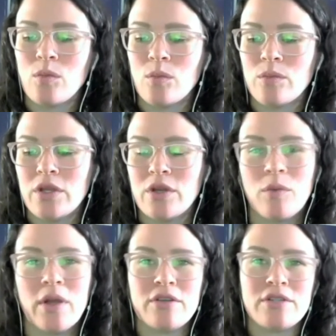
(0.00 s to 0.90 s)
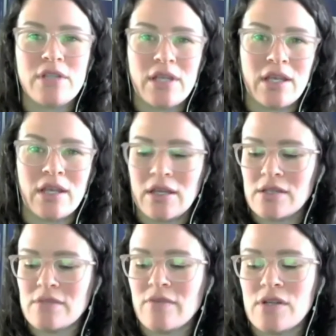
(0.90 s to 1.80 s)
what you're taking in
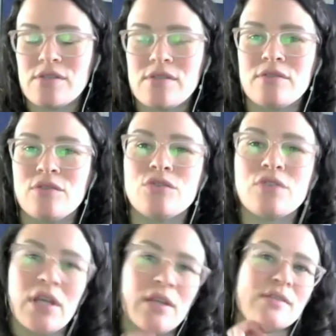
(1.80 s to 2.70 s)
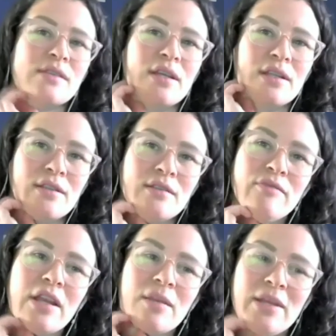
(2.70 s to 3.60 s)
as far as nutrients and
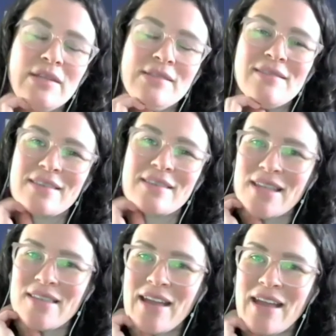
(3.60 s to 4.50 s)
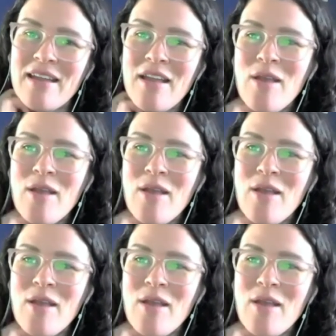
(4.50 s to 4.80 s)
vitamins and things like that.